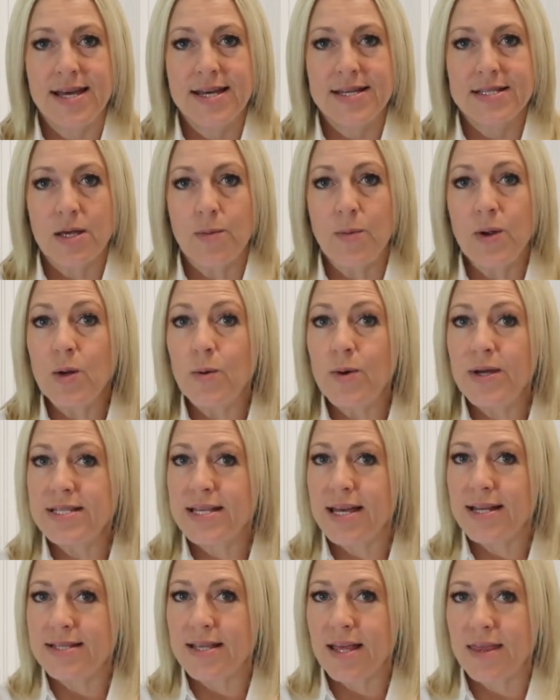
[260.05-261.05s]
someone always
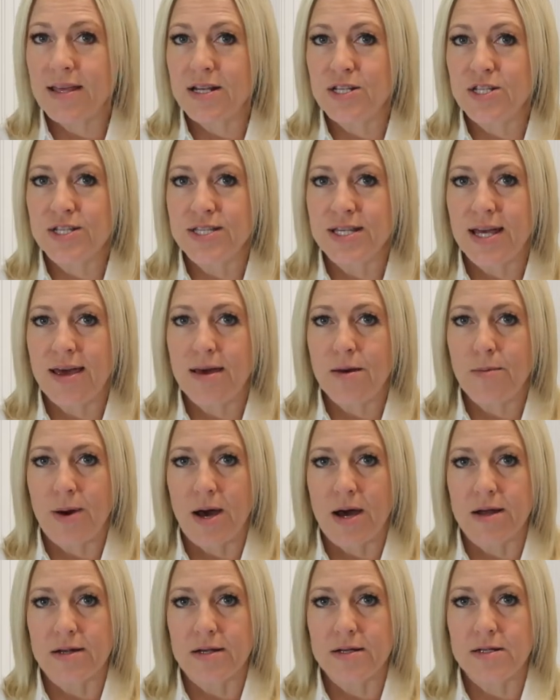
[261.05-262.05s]
had something to say
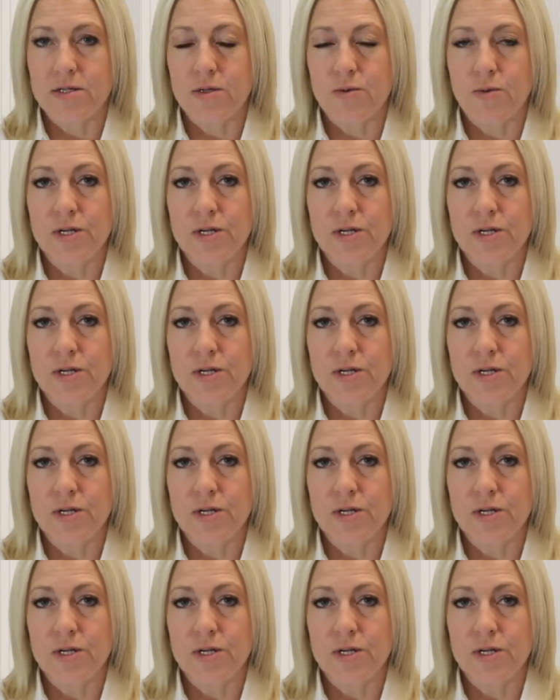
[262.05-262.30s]
about it,